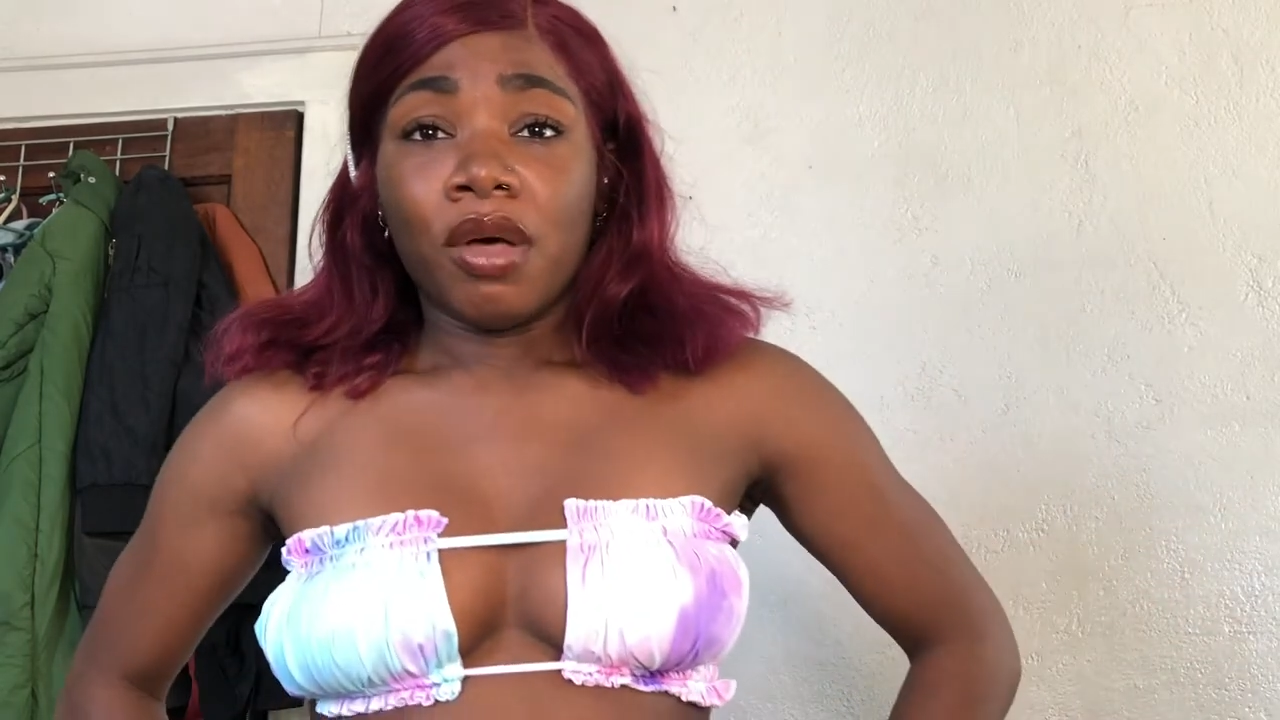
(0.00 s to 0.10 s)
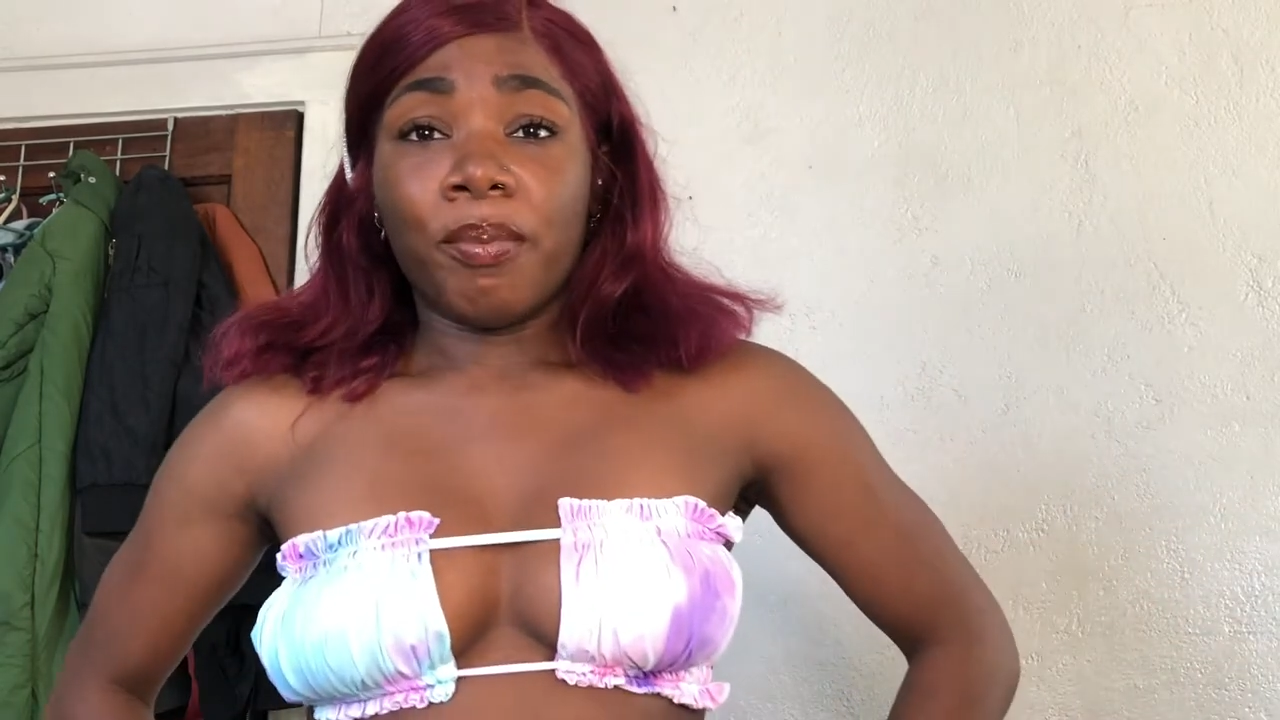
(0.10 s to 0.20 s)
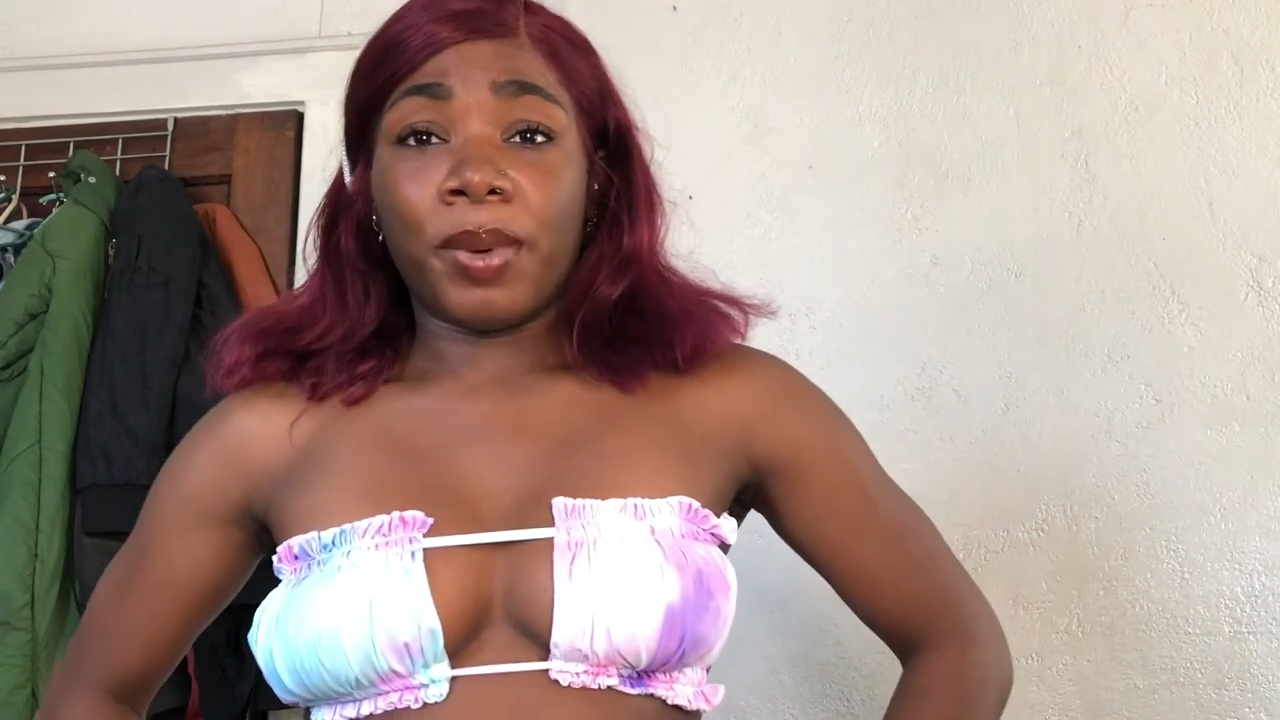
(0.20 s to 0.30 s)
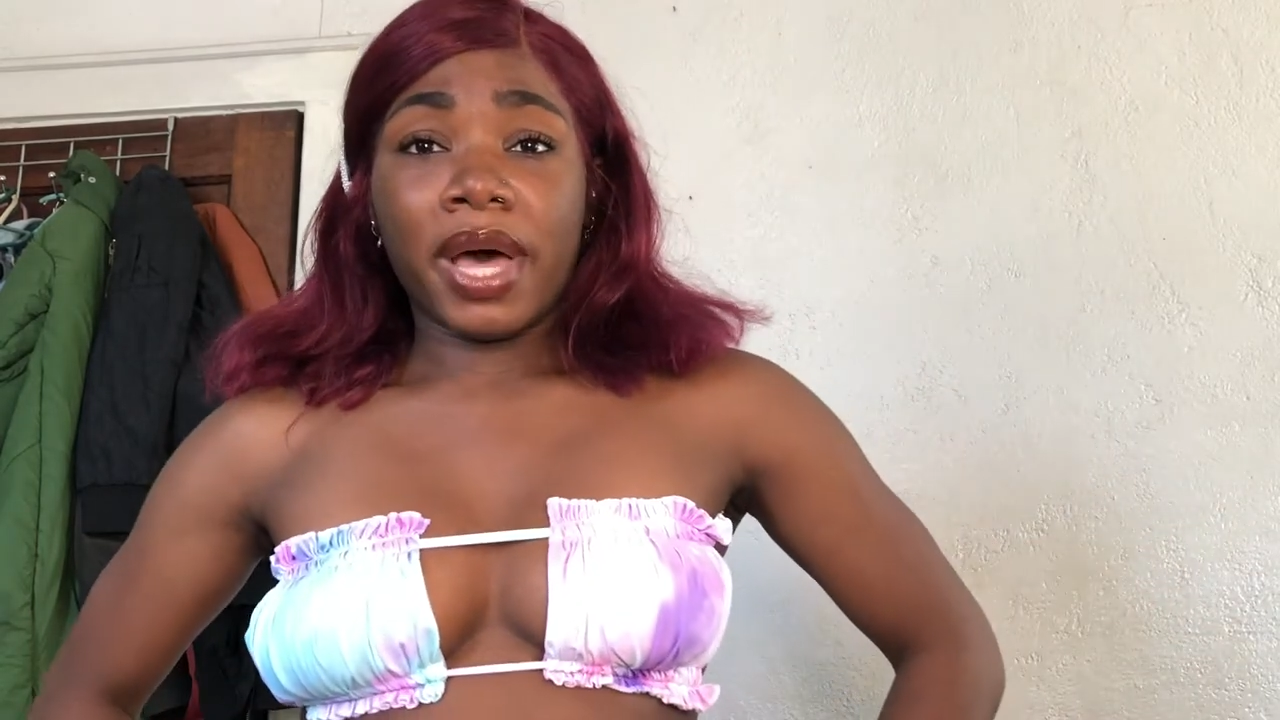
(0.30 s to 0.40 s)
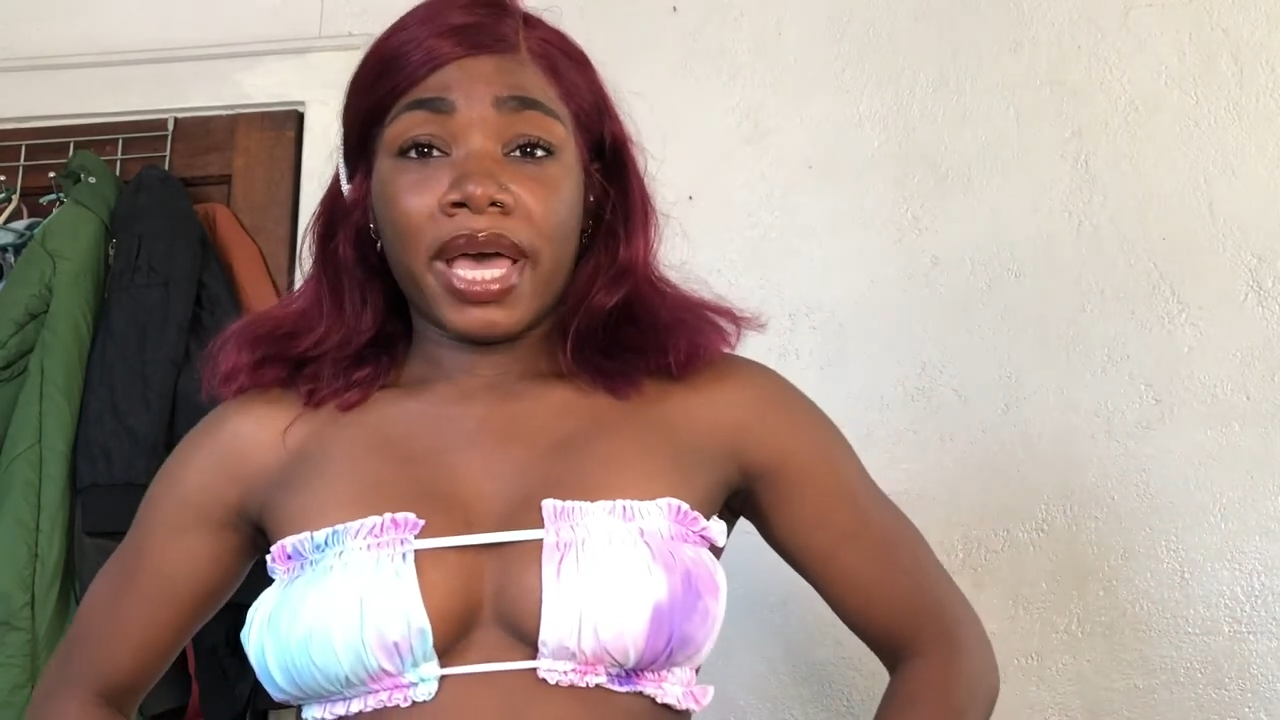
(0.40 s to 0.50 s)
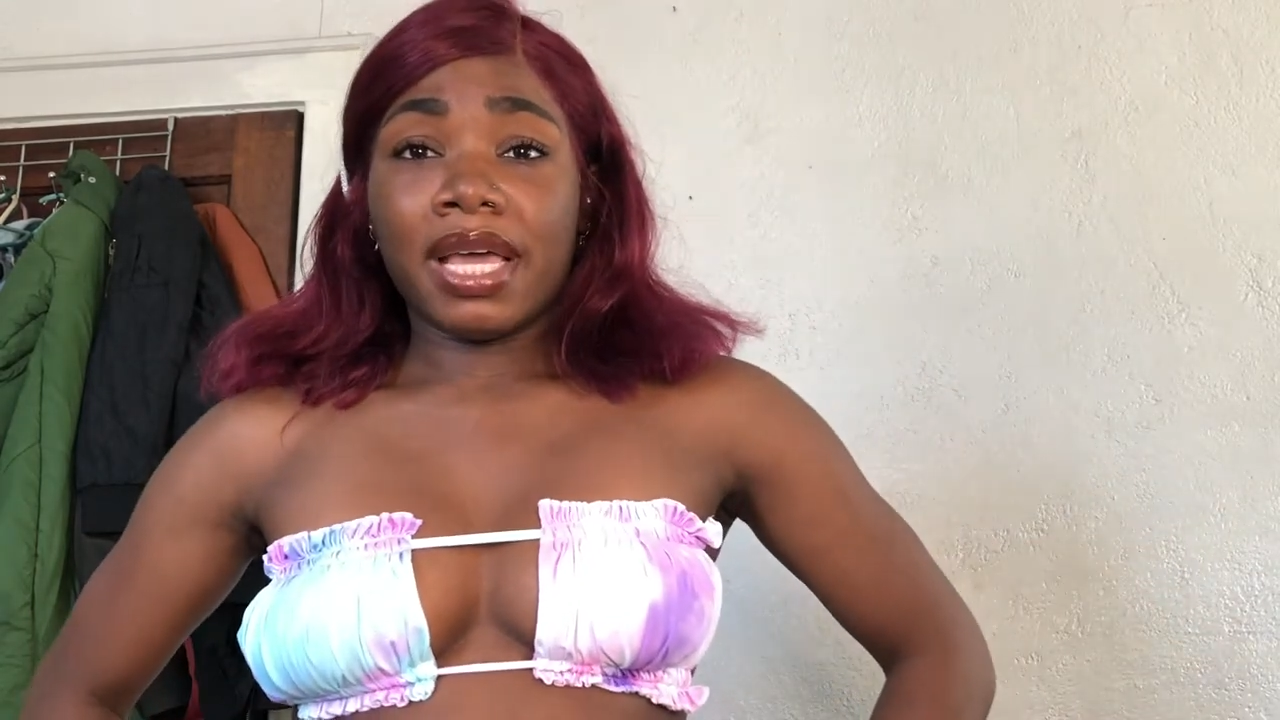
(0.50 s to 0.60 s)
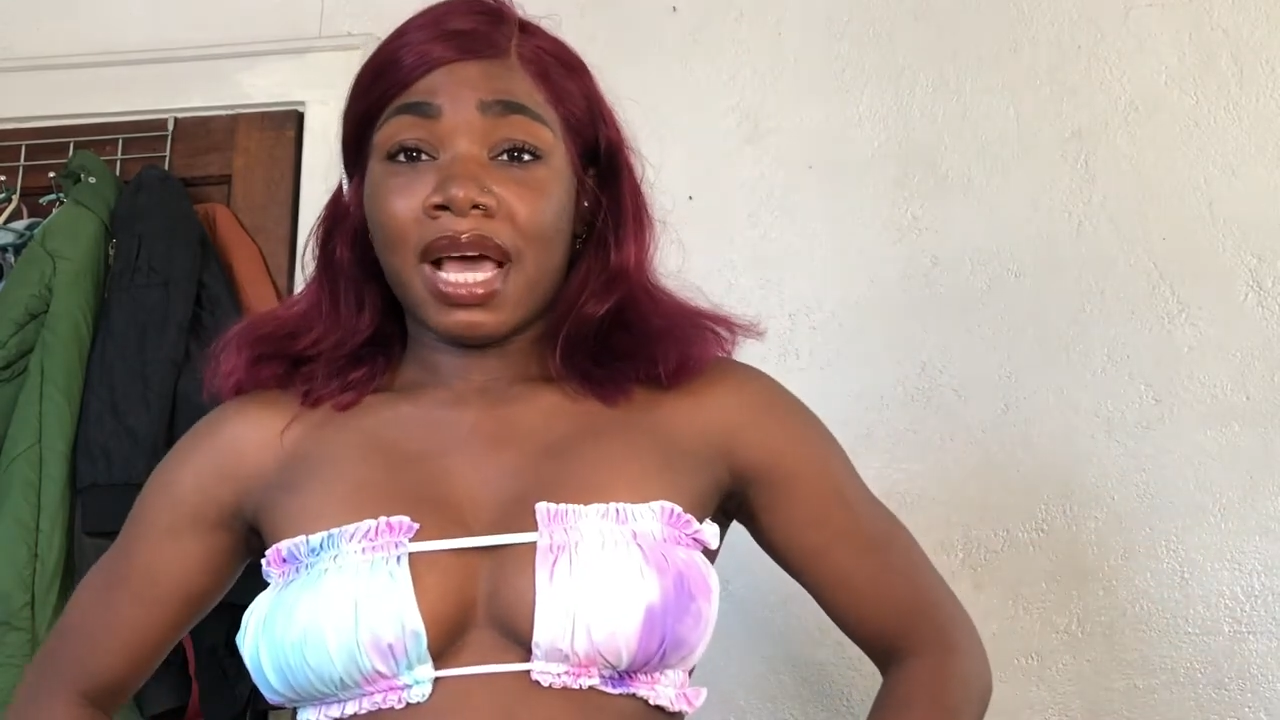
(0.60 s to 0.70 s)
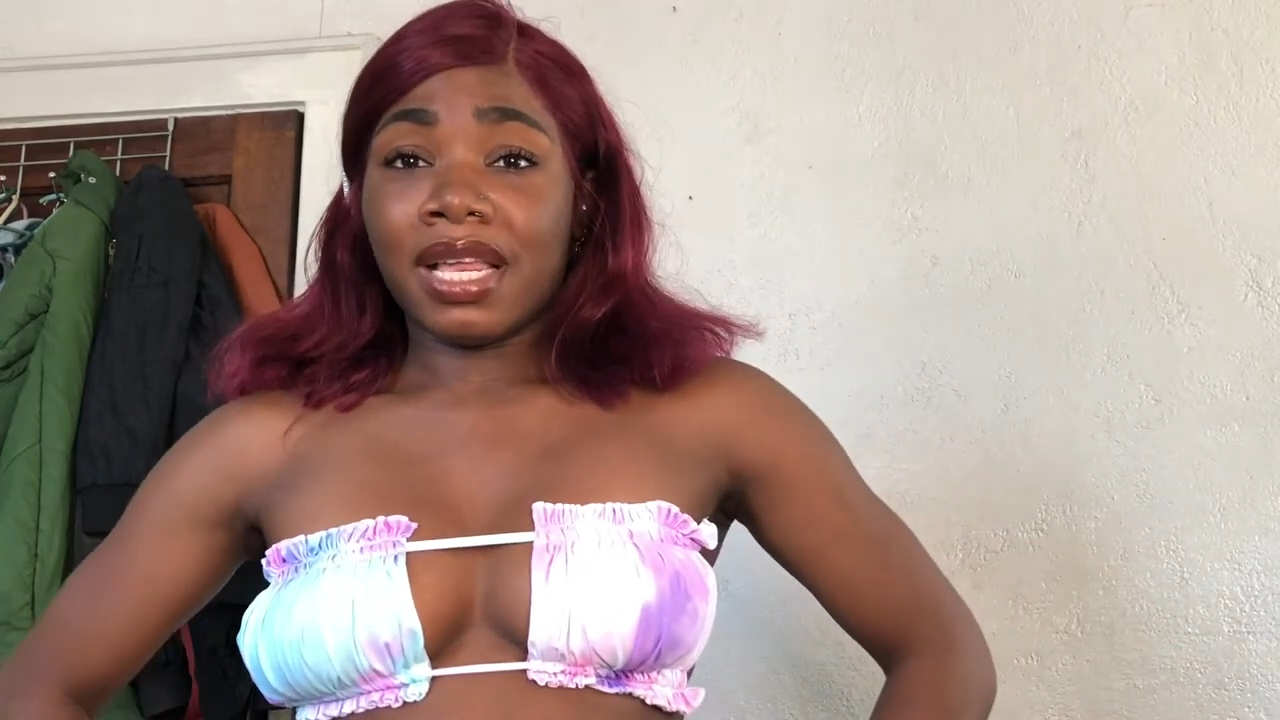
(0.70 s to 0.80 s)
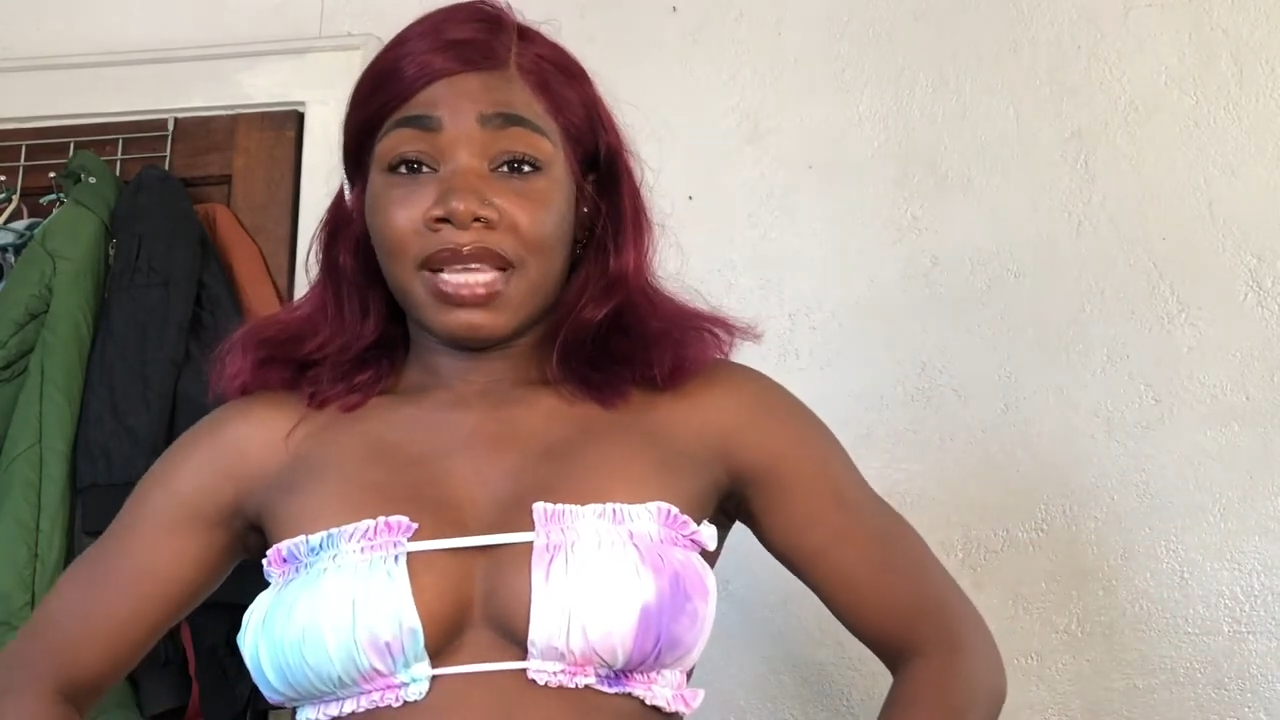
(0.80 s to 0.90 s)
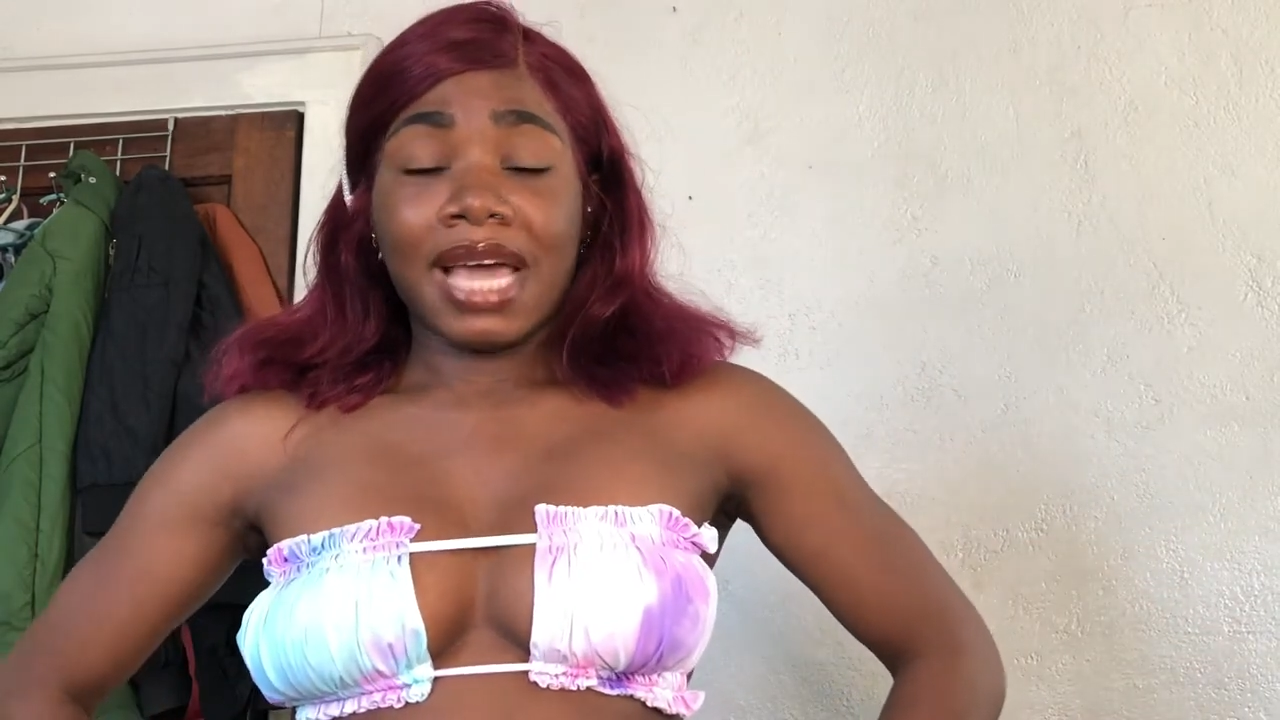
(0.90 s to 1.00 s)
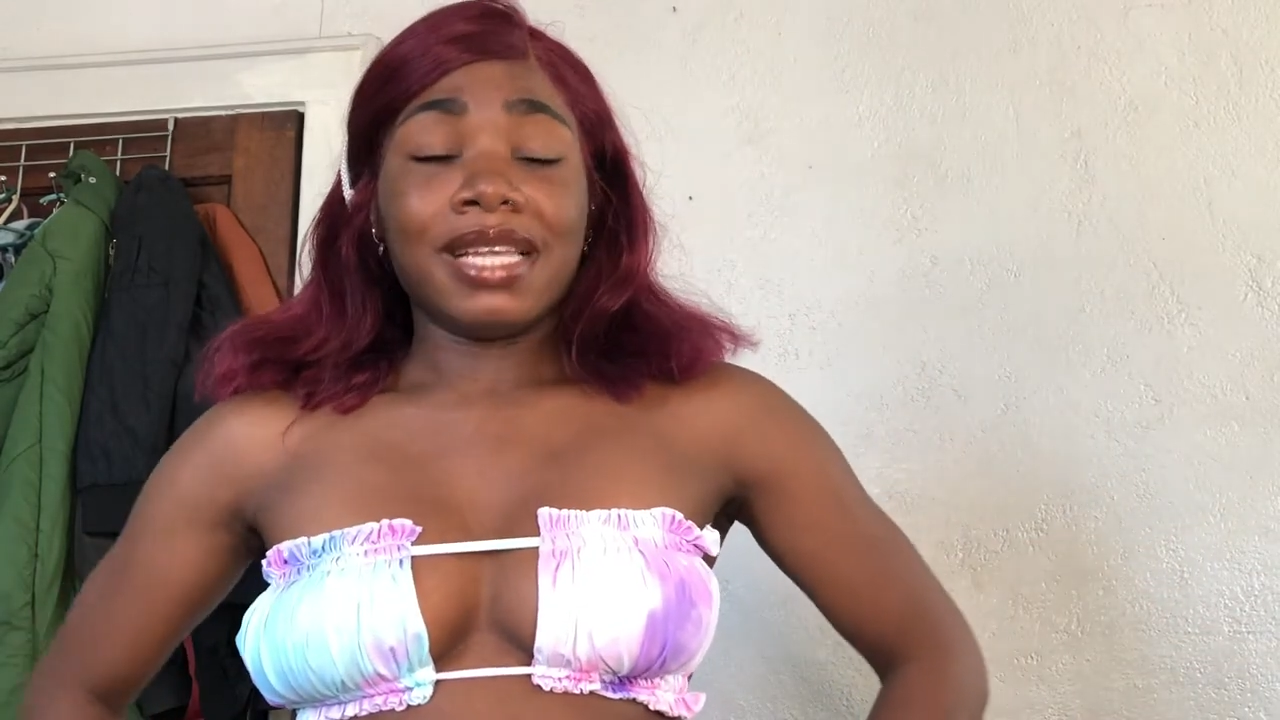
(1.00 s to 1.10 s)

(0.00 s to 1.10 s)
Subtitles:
But that